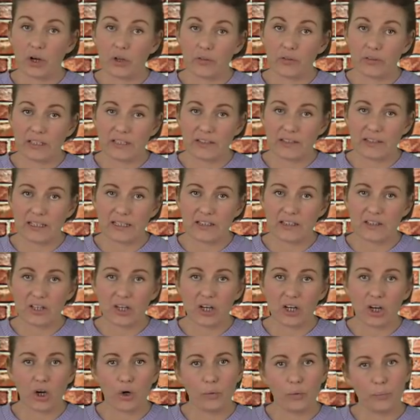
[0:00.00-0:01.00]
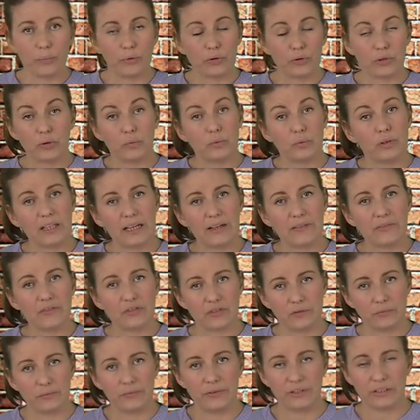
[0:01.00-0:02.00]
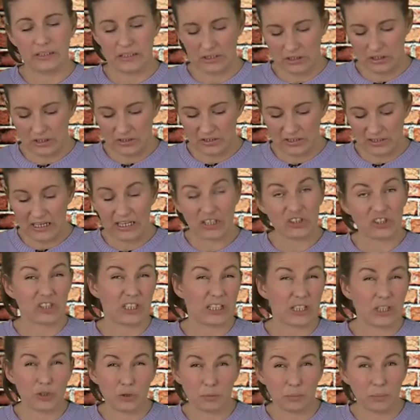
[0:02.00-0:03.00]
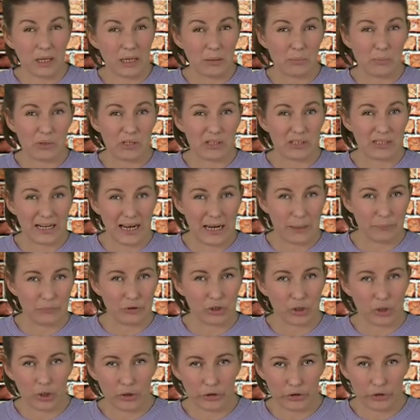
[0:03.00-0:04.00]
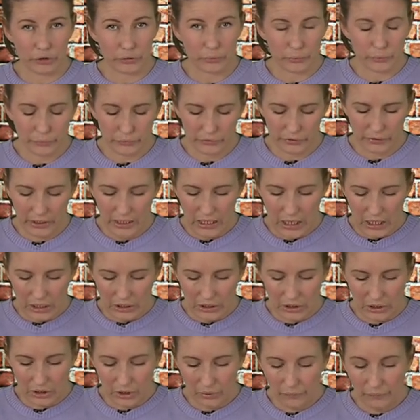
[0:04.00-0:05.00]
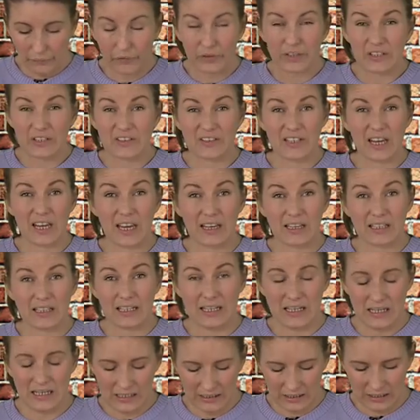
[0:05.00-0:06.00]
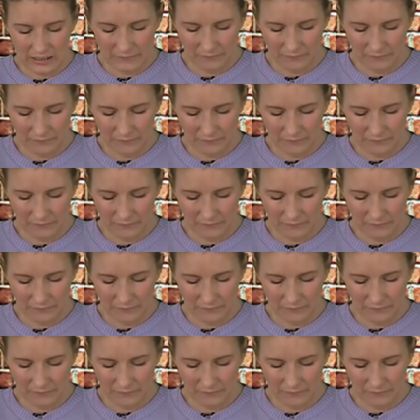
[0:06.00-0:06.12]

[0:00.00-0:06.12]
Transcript: got these things at home, but you will have something in your stash that you could maybe adapt or use, you know, for this technique.